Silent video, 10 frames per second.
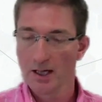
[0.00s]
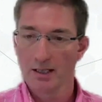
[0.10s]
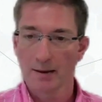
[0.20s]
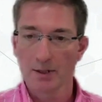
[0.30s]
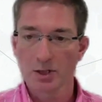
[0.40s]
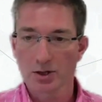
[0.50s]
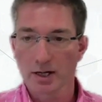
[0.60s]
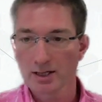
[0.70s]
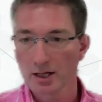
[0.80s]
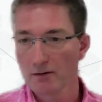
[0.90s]

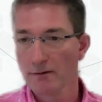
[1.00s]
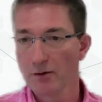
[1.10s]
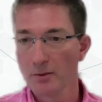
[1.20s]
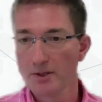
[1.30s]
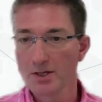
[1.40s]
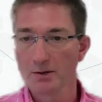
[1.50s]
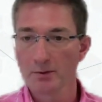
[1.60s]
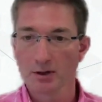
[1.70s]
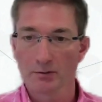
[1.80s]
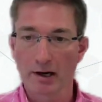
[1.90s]
demonstrating conformity with
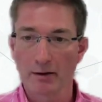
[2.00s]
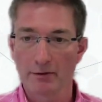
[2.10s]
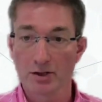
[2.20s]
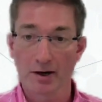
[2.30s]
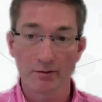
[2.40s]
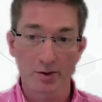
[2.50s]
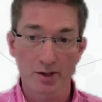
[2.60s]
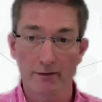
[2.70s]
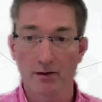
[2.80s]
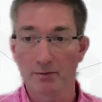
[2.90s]
the relevant general
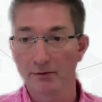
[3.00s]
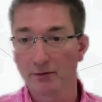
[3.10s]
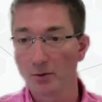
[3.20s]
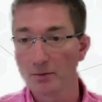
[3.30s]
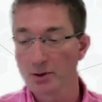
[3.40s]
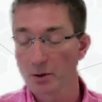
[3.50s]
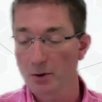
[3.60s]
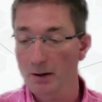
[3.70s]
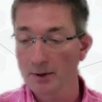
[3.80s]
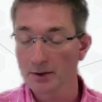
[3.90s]
safety performance
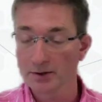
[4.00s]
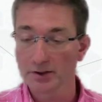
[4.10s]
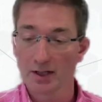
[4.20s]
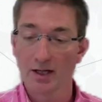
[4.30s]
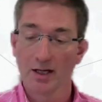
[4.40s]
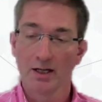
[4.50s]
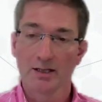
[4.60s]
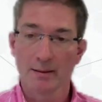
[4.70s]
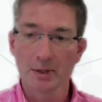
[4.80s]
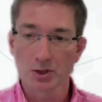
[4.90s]
requirements,
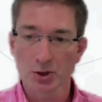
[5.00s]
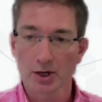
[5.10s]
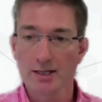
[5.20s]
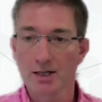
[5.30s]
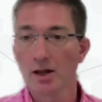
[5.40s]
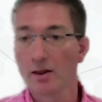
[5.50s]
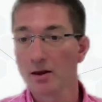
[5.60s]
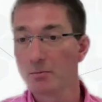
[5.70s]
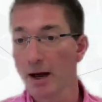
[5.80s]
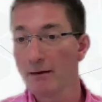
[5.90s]
demonstrating that the
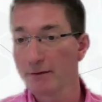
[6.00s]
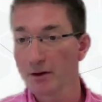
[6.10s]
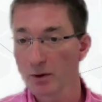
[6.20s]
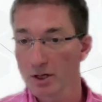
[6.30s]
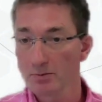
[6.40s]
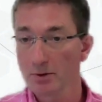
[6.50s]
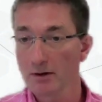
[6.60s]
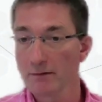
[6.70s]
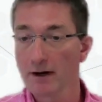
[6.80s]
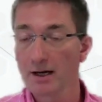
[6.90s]
benefit risk
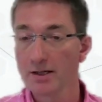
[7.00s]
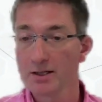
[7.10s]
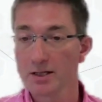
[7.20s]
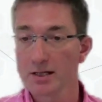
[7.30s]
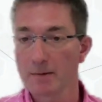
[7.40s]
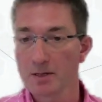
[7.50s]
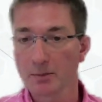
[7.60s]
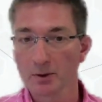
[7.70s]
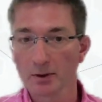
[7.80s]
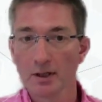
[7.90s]
profile is
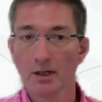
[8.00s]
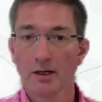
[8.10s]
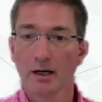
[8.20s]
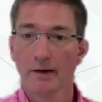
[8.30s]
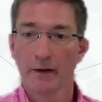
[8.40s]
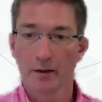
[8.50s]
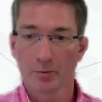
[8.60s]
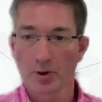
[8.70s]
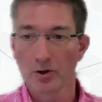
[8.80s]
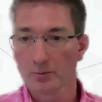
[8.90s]
acceptable, and that the
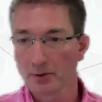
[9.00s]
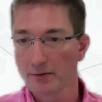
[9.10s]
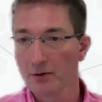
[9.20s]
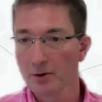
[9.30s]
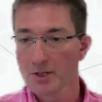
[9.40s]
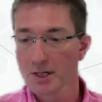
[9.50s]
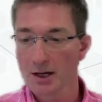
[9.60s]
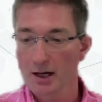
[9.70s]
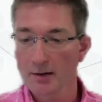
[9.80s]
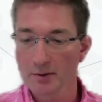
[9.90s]
product performs in
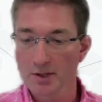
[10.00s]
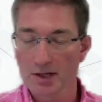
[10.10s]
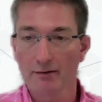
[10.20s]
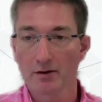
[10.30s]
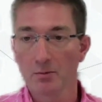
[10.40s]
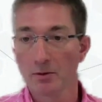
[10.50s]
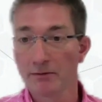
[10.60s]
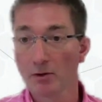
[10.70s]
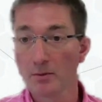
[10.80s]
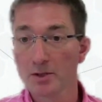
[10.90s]
line with safety
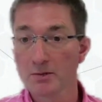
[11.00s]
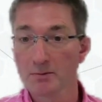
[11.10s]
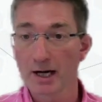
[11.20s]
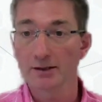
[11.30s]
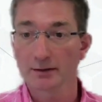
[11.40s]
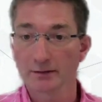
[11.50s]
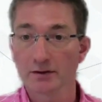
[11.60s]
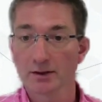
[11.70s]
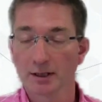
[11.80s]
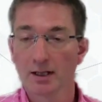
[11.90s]
performance objectives.
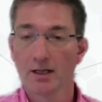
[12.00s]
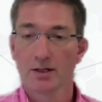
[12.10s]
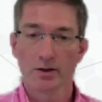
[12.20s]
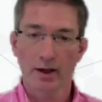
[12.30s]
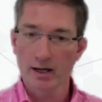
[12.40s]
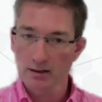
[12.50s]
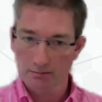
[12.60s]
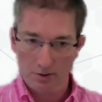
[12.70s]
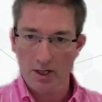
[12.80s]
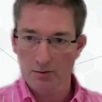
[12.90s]
So they
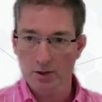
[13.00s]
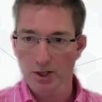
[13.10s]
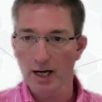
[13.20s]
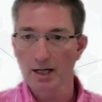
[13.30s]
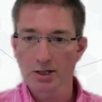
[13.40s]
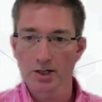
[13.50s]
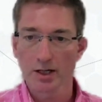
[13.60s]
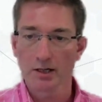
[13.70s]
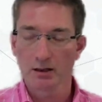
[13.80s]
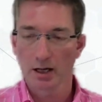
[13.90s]
don't change,
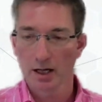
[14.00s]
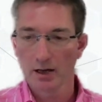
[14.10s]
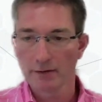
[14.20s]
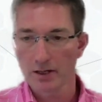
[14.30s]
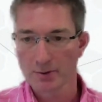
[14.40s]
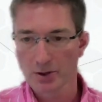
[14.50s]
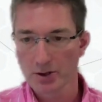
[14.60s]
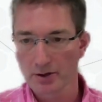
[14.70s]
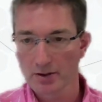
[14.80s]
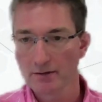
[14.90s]
and in the vast
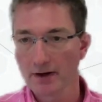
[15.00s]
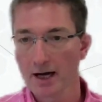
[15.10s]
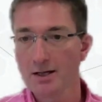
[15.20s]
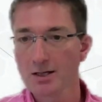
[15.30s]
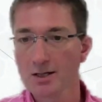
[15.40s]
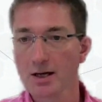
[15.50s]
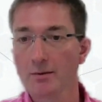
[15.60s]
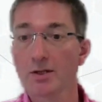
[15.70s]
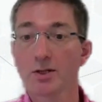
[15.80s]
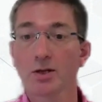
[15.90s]
majority of cases, they
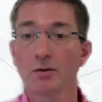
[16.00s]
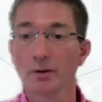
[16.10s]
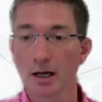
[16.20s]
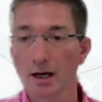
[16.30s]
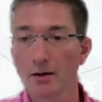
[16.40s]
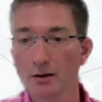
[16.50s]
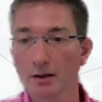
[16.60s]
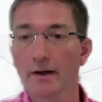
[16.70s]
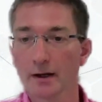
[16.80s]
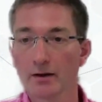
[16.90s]
would still rely on
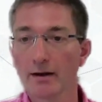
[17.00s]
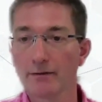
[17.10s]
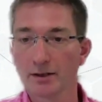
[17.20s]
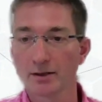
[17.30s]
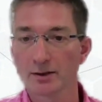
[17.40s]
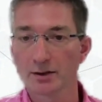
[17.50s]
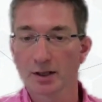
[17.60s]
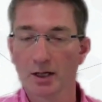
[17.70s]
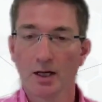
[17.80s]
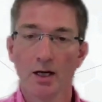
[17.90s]
clinical evidence.
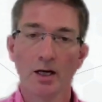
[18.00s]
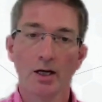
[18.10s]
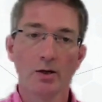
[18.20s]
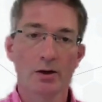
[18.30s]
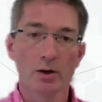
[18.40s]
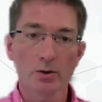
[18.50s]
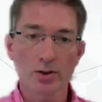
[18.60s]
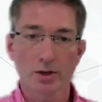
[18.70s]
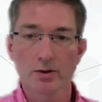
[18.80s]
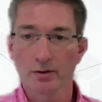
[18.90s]
You can
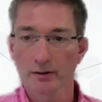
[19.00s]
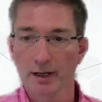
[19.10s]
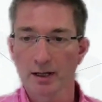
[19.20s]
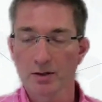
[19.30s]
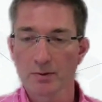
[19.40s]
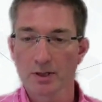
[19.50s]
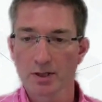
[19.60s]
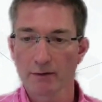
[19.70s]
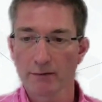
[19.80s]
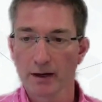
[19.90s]
also do things with
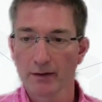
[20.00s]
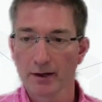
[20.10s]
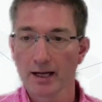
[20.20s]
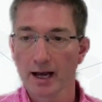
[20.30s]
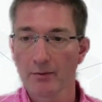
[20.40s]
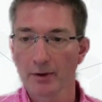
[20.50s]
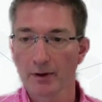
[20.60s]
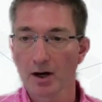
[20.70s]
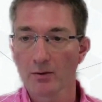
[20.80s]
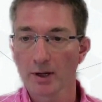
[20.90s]
software that you can with
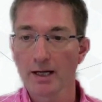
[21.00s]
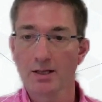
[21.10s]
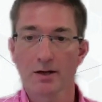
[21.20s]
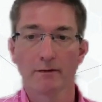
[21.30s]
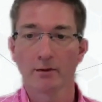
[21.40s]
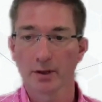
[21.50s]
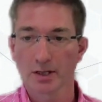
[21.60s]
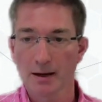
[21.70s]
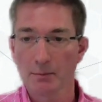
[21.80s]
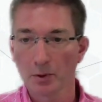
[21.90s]
hardware. So for
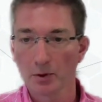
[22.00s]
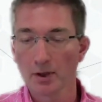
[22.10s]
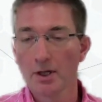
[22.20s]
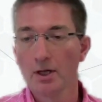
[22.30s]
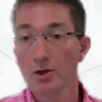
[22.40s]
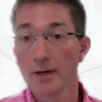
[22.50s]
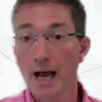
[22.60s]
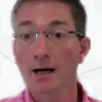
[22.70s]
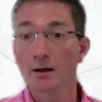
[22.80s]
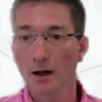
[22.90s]
example, you
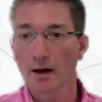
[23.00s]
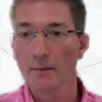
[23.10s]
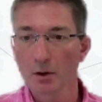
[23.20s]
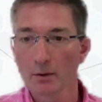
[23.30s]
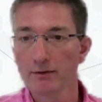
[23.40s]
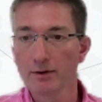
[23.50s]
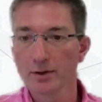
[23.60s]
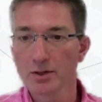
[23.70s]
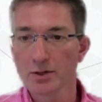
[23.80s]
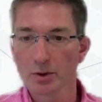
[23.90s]
can claim equivalence
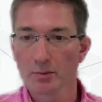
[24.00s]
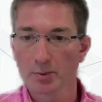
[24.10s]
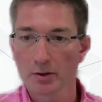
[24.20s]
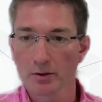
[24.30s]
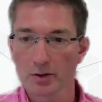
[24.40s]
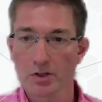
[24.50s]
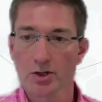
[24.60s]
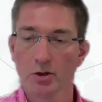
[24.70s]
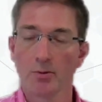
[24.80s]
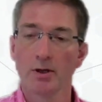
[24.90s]
to other products,
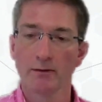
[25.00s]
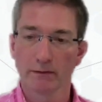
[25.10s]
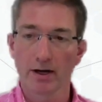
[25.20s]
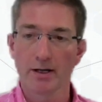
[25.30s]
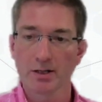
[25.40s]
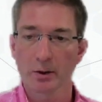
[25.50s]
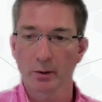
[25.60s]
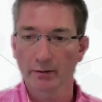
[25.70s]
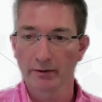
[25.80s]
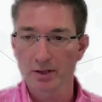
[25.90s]
assuming you phrase the
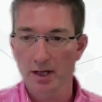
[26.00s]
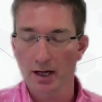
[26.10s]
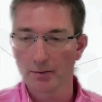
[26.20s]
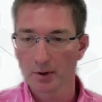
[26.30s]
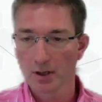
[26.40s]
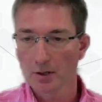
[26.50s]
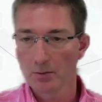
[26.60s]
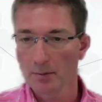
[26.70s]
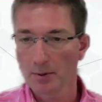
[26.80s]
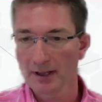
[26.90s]
equivalence claim
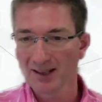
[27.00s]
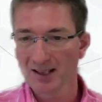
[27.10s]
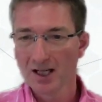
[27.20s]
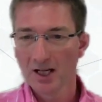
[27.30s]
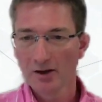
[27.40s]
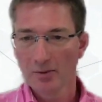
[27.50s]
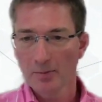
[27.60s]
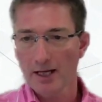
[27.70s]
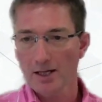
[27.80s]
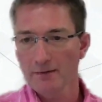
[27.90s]
properly. The
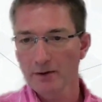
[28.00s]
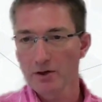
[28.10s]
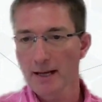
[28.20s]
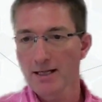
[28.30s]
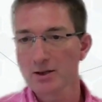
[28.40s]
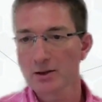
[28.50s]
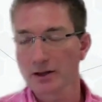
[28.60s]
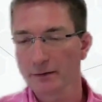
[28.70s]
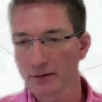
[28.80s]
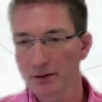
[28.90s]
biggest fundamental
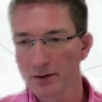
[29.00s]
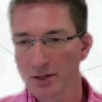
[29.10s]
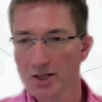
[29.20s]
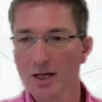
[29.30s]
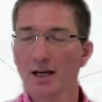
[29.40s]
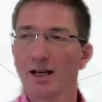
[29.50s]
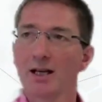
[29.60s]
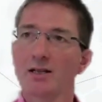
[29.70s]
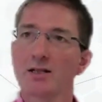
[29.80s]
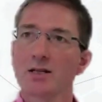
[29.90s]
difference
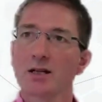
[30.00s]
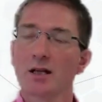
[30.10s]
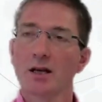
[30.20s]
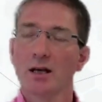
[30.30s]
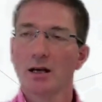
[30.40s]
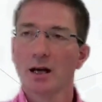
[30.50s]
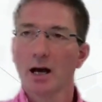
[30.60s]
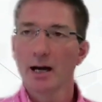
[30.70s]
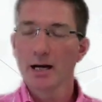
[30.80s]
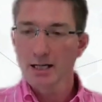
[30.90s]
is
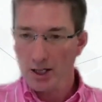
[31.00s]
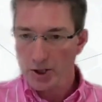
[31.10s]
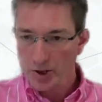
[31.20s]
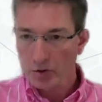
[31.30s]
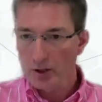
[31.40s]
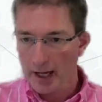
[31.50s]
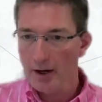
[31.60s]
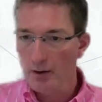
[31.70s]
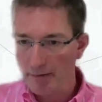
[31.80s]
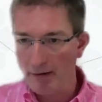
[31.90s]
an additional
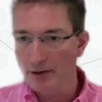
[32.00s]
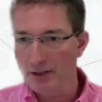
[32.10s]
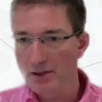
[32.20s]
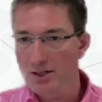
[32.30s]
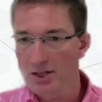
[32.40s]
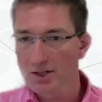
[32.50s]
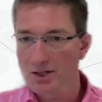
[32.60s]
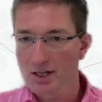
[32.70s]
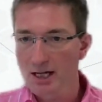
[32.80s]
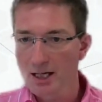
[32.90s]
layer of evidence that's
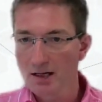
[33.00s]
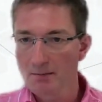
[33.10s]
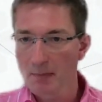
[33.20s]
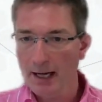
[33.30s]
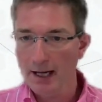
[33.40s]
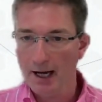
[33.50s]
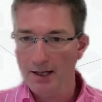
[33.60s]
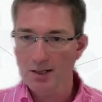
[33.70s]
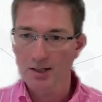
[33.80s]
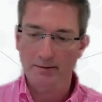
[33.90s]
needed in many
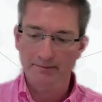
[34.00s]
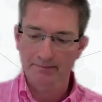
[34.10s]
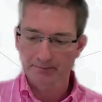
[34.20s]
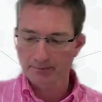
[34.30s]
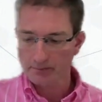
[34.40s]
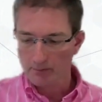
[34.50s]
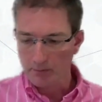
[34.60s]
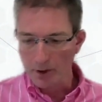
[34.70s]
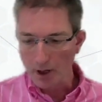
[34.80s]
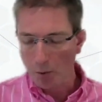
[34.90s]
cases.
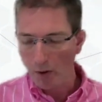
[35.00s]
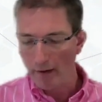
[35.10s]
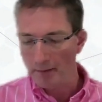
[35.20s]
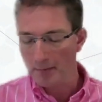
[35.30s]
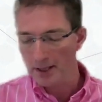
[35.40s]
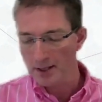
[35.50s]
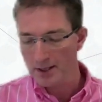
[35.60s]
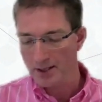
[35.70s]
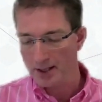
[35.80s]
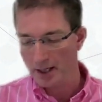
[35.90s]
What that means
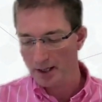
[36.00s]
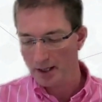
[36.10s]
is that